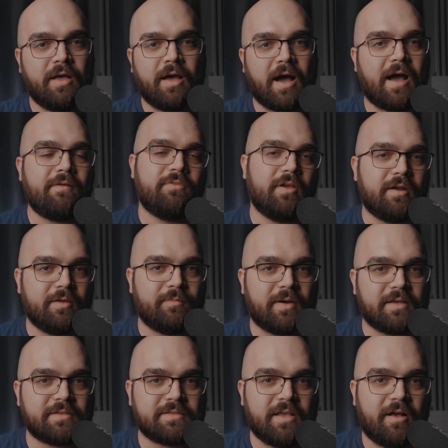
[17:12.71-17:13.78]
I've done it
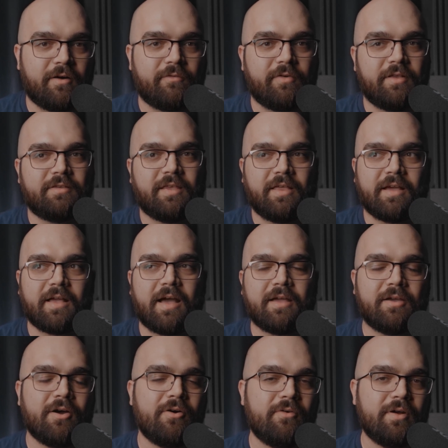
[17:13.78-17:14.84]
myself. It's like I
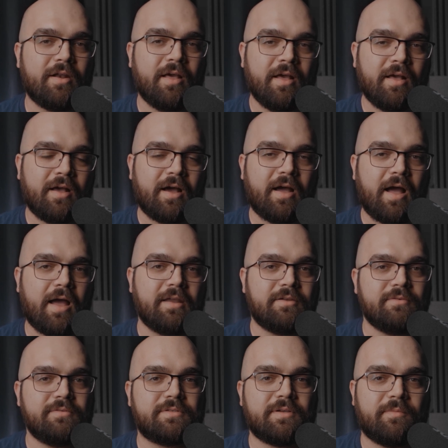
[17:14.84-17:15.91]
go and I
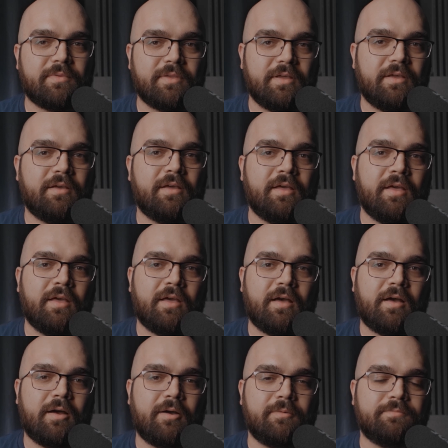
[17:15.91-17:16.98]
do something,
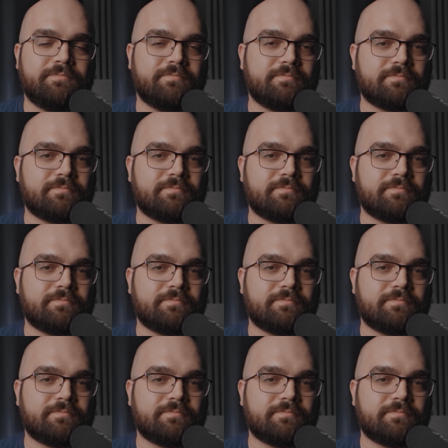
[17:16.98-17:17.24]
and